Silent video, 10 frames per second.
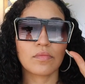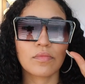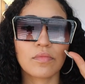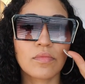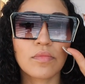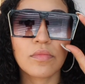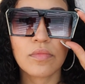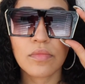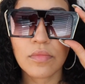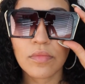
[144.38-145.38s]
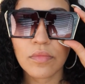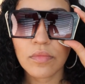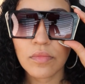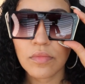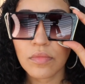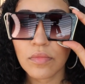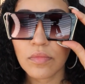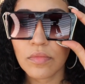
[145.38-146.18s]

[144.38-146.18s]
(silence)